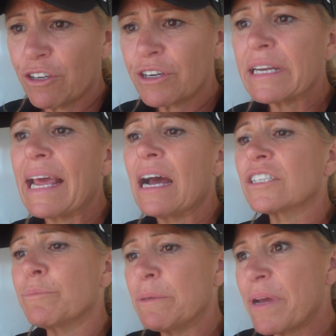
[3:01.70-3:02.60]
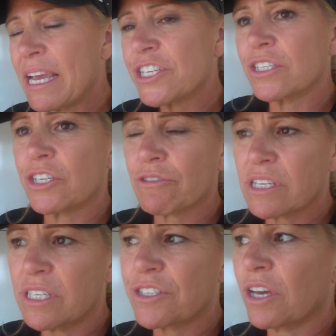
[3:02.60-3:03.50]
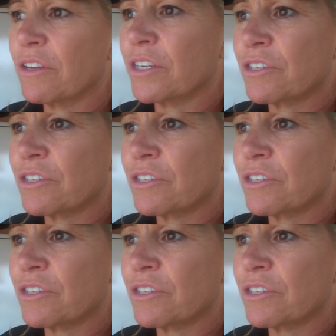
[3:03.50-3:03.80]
they're learning now to be patient, to trust each other,